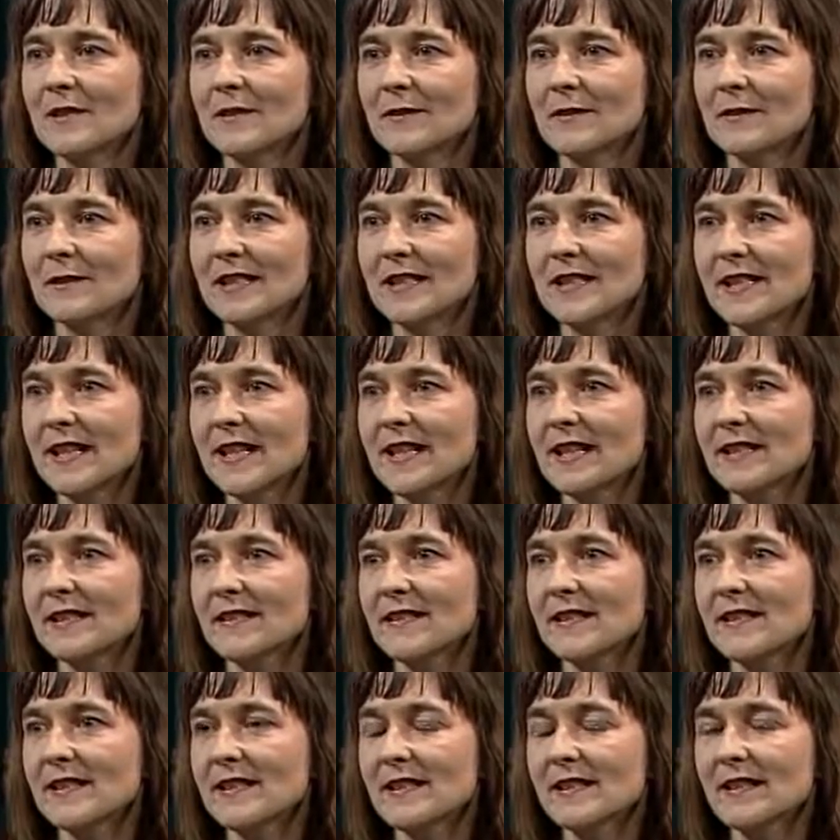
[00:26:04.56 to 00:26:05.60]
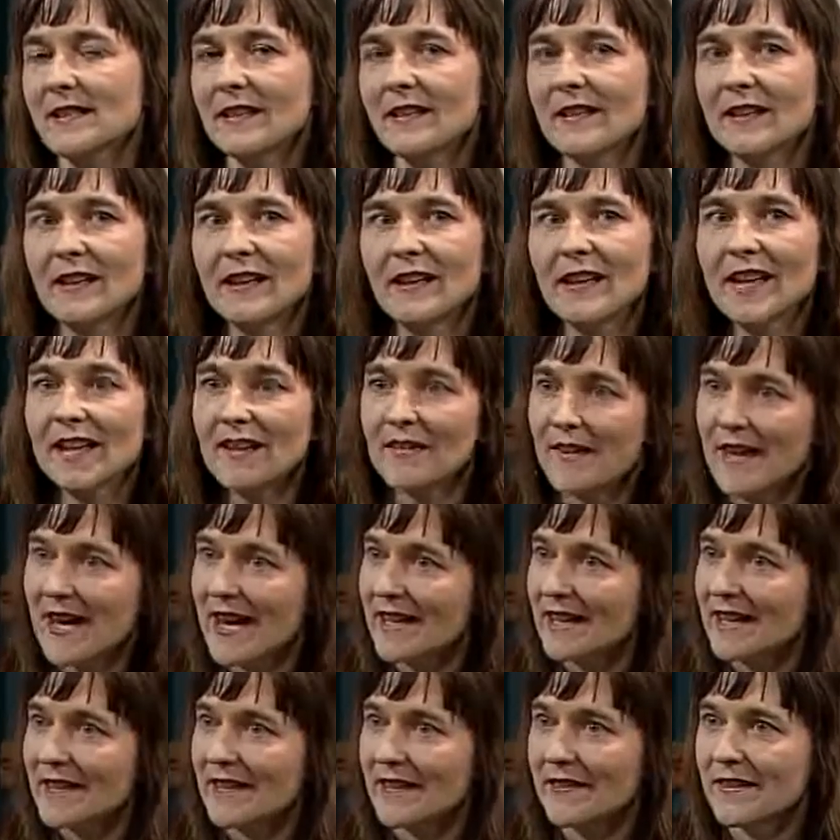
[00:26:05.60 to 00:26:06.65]
or entails. And
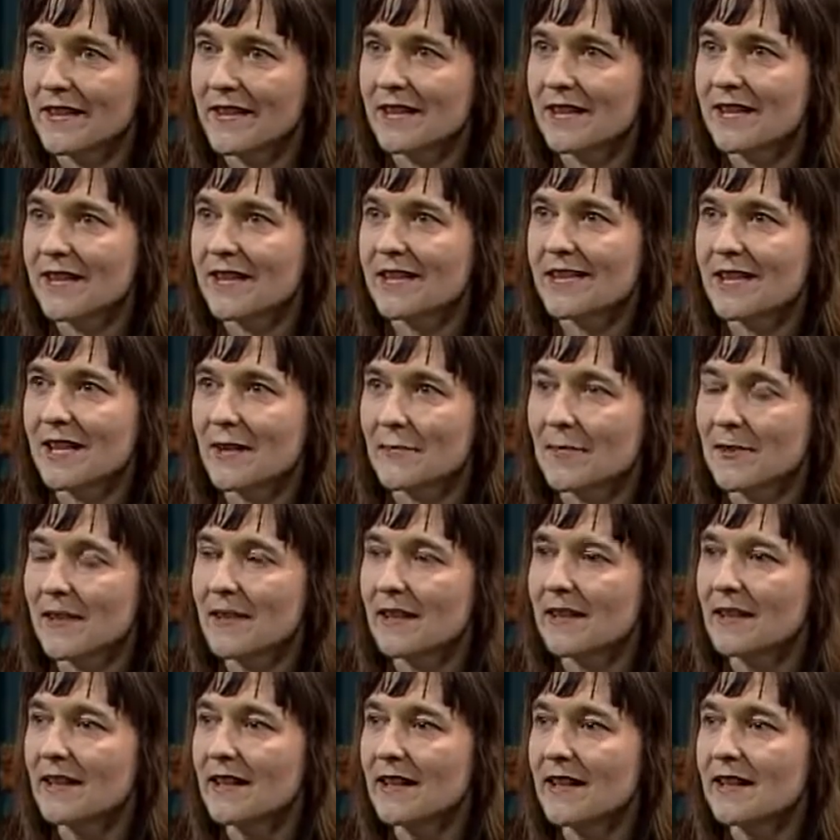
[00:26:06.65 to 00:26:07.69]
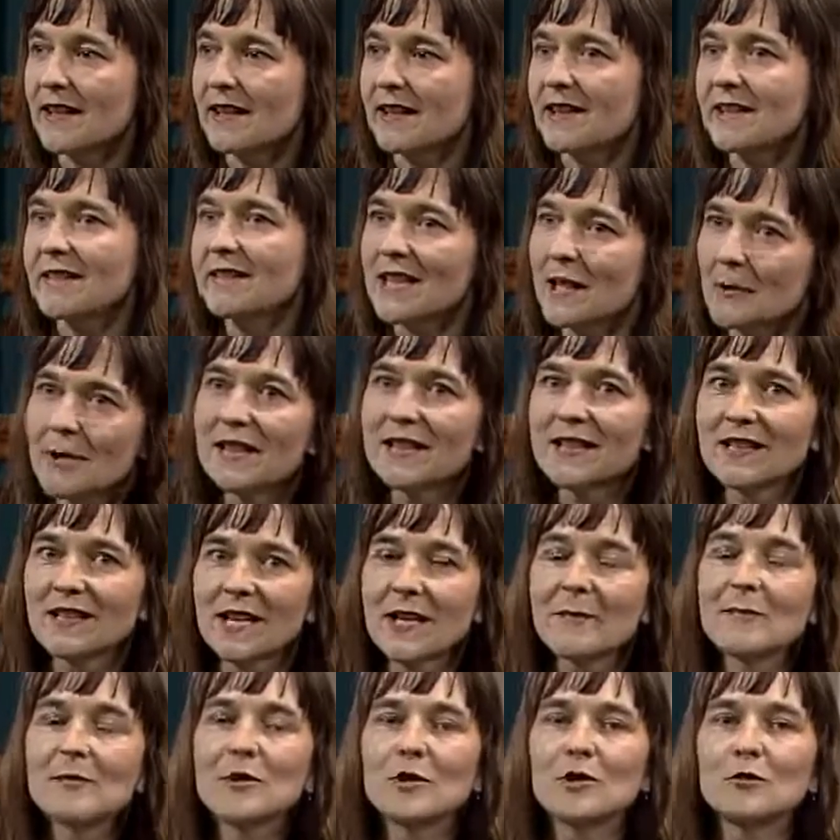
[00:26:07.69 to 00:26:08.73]
that, he thinks, is something that we can
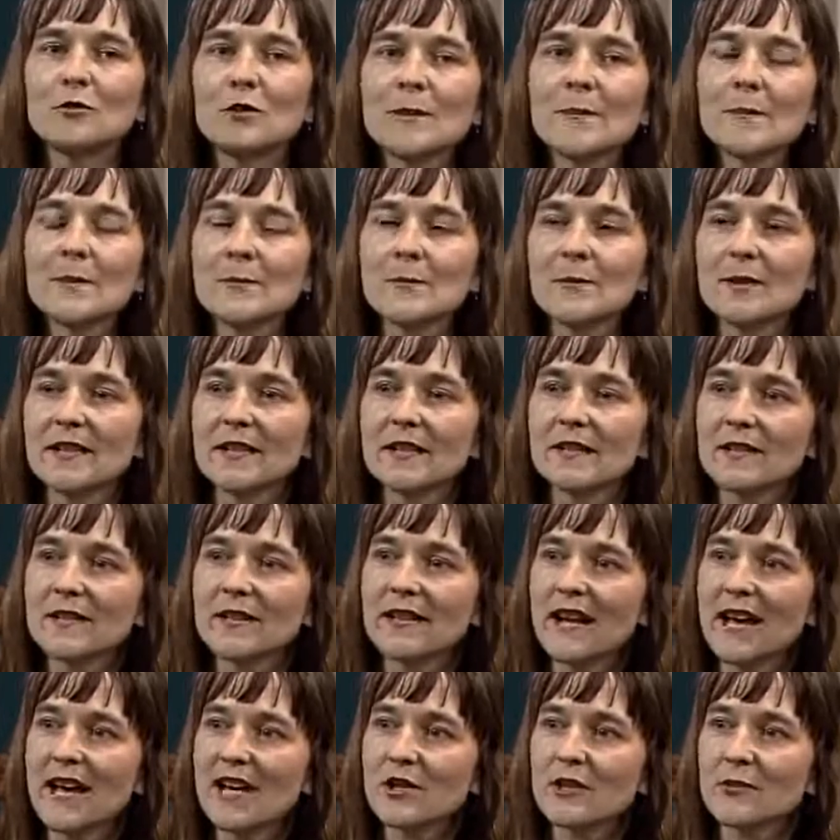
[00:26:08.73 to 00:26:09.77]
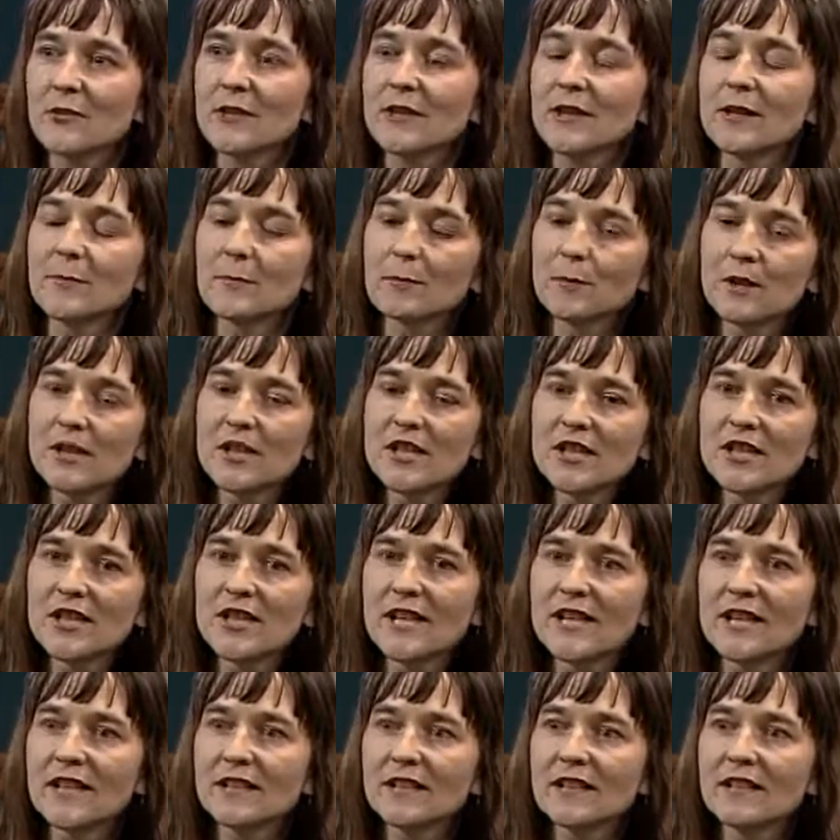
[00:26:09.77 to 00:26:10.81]
come to grips with and actually
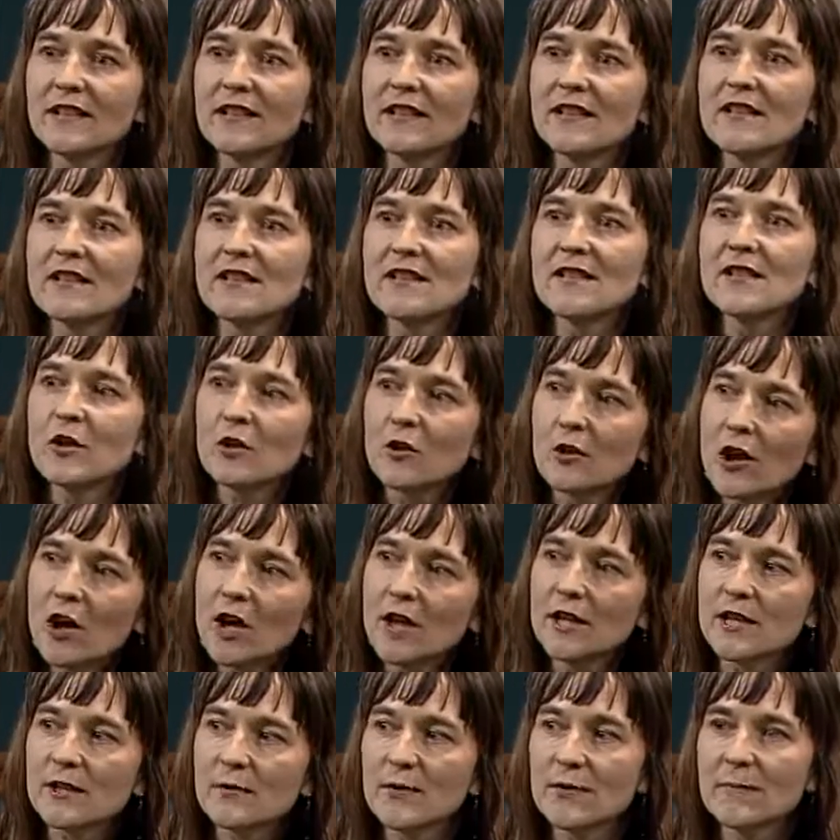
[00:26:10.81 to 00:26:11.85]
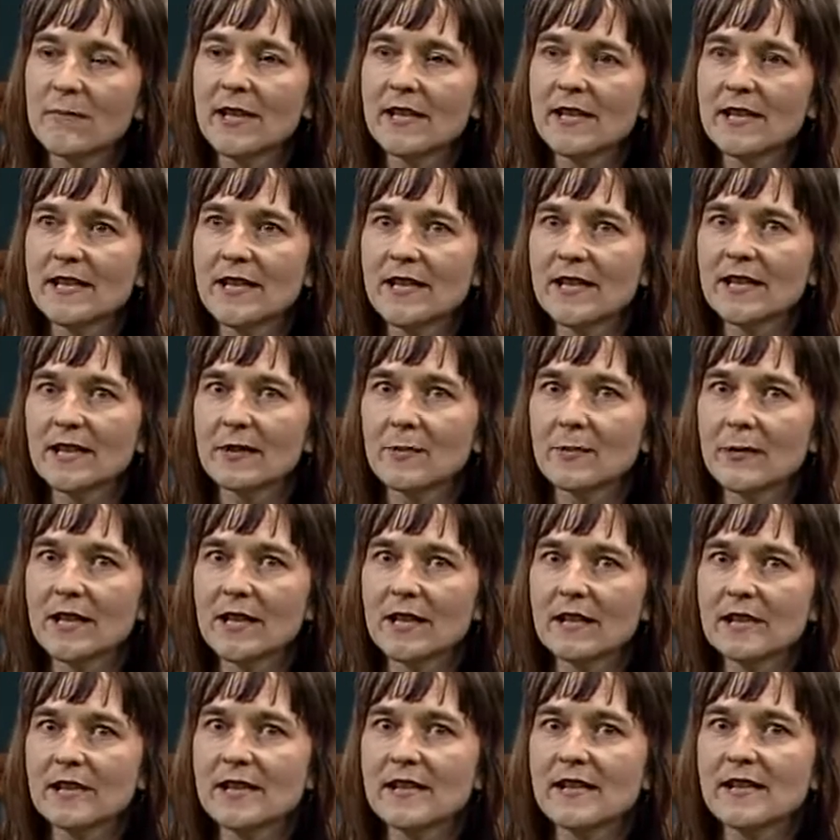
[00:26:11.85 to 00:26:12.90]
appreciate so long as we maintain
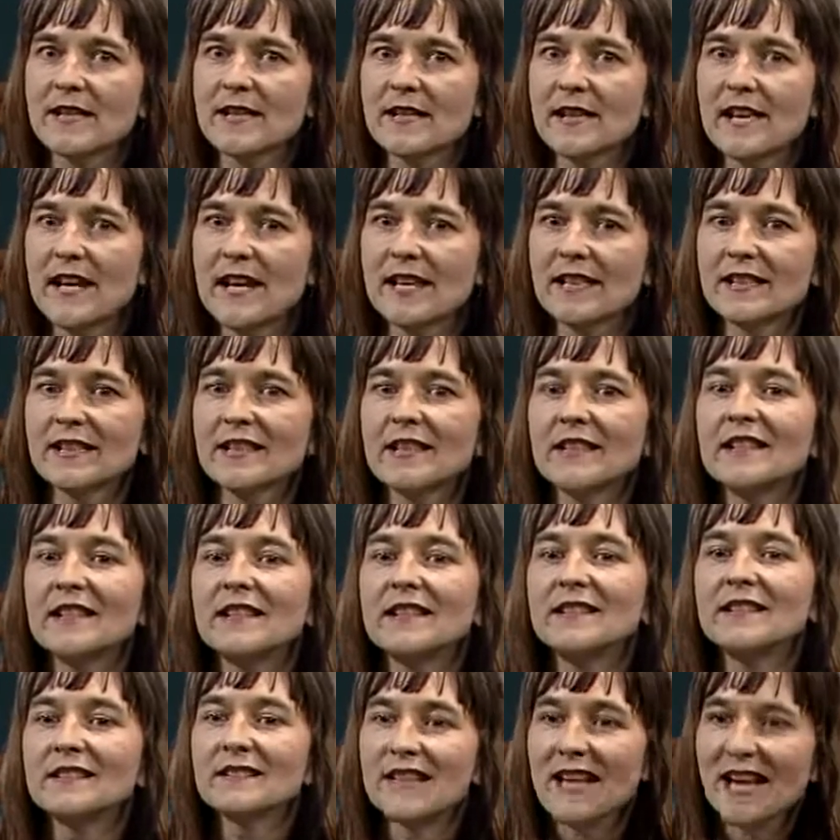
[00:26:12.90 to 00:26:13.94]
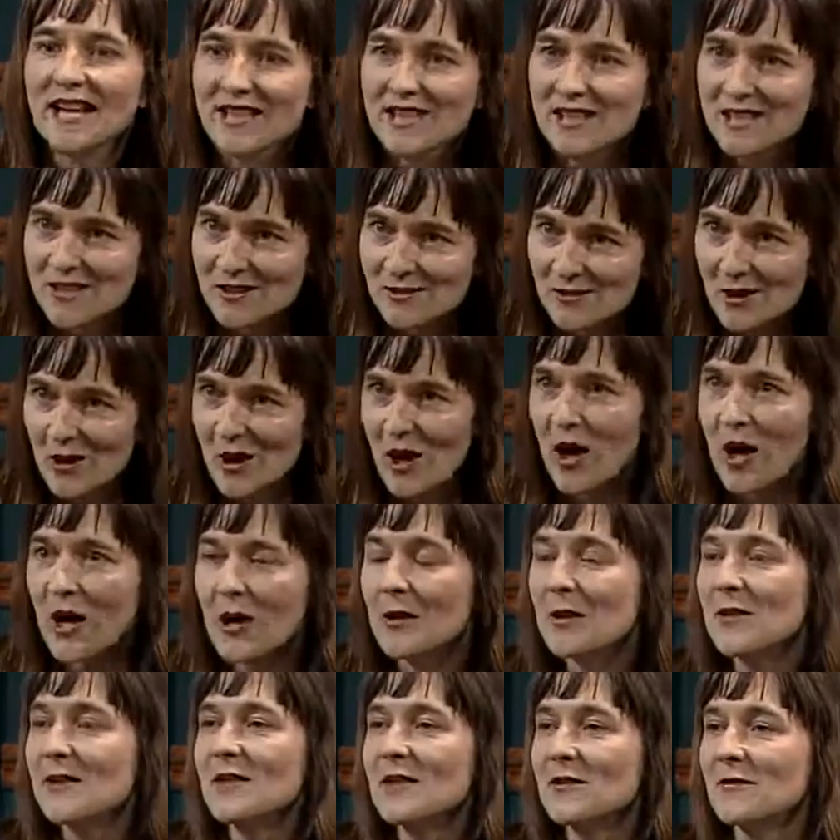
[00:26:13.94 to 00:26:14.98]
awareness that that's
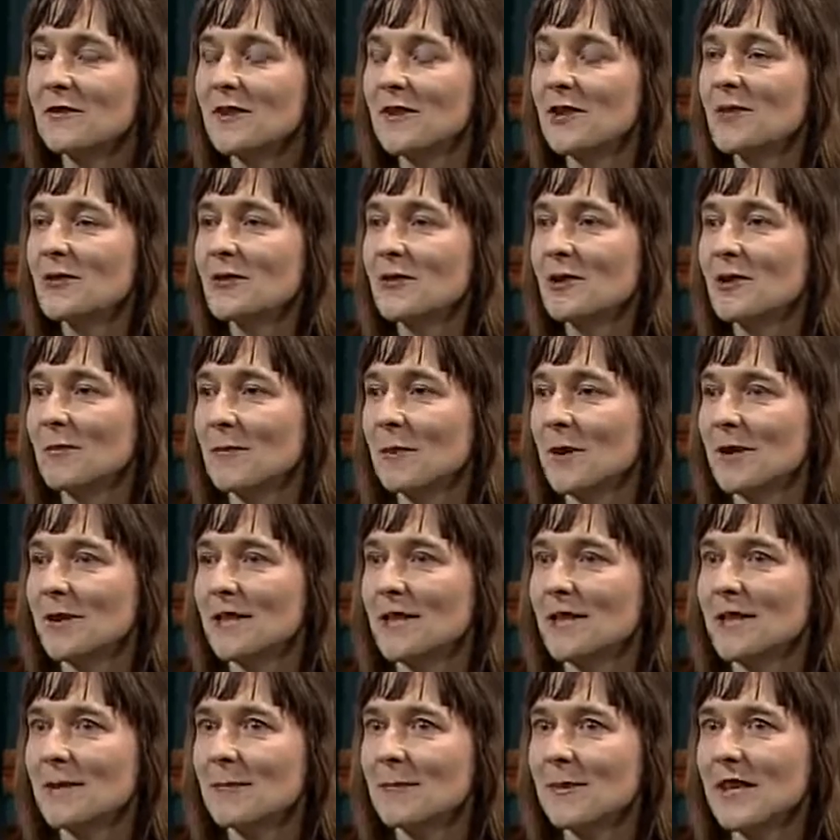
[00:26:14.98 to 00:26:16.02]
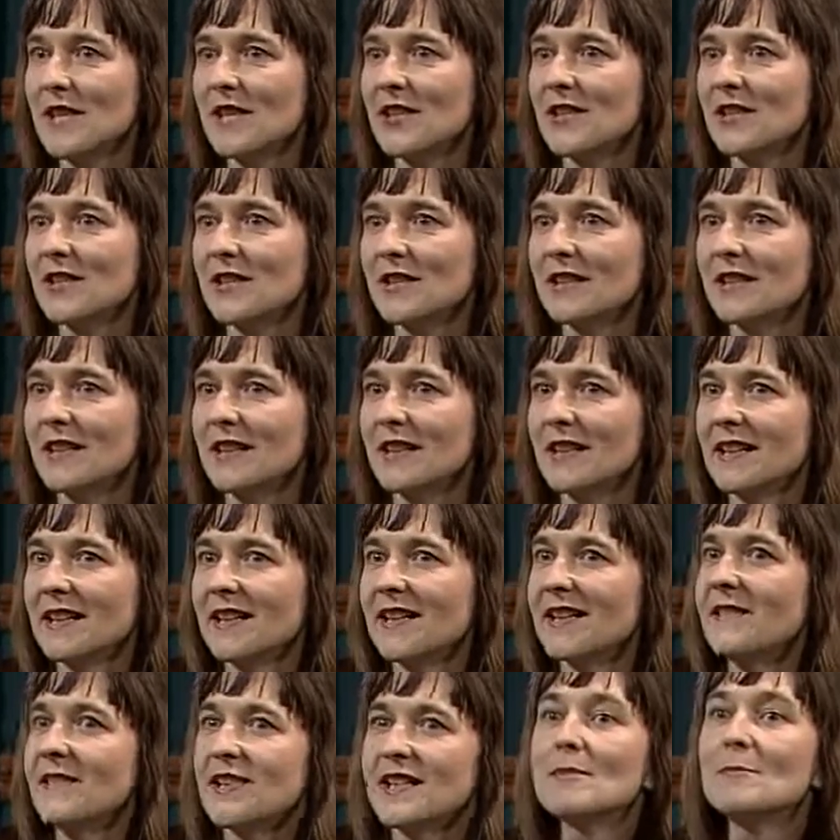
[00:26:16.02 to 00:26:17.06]
our individual participation
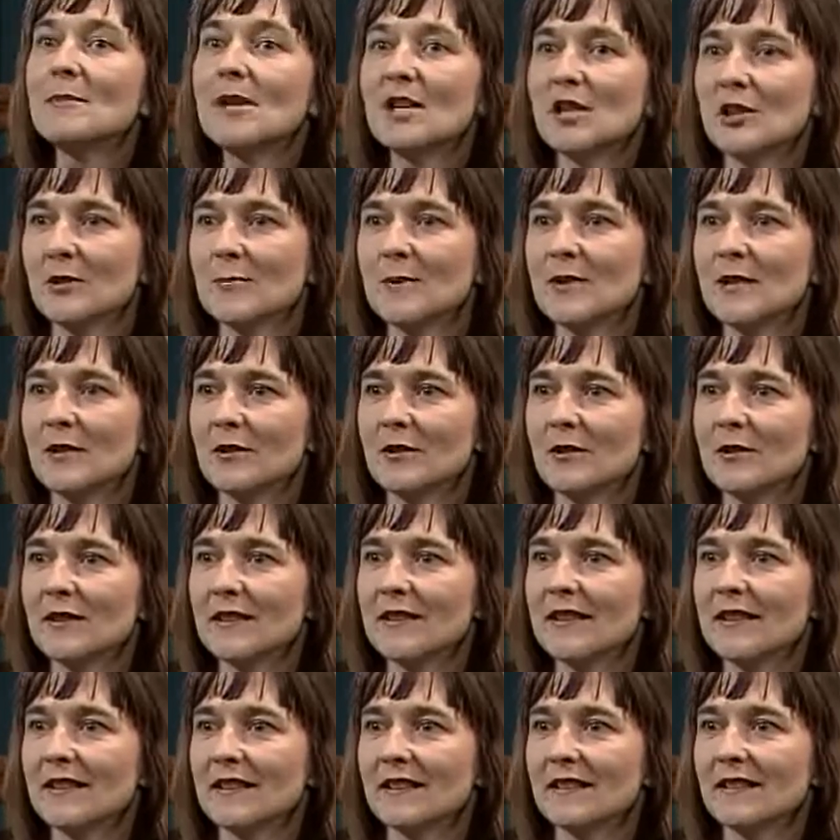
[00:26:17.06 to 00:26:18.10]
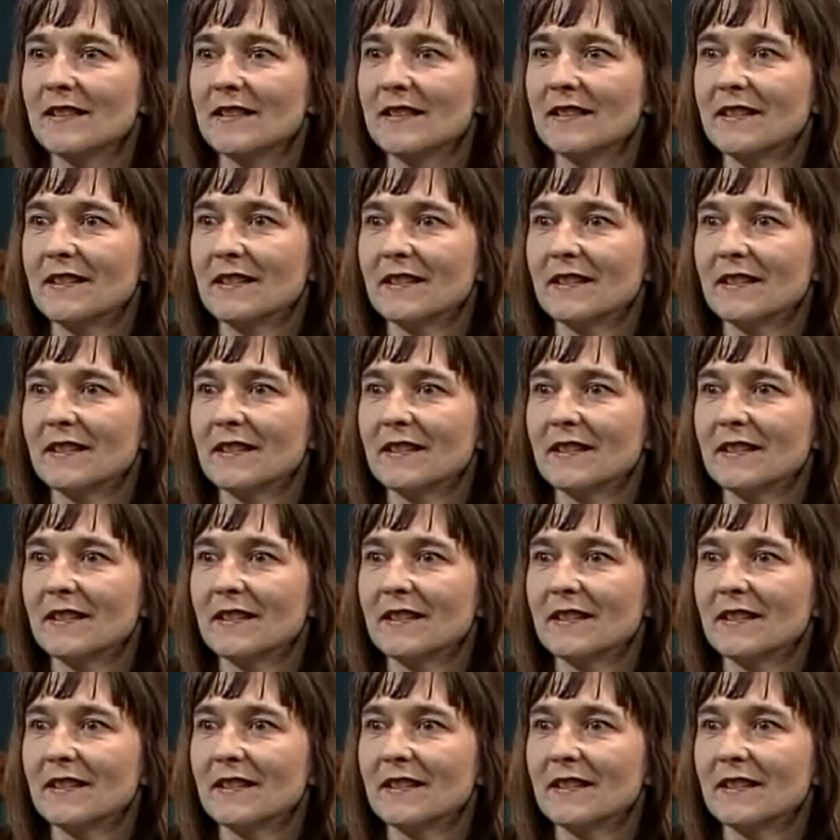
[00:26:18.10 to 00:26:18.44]
in this much bigger thing,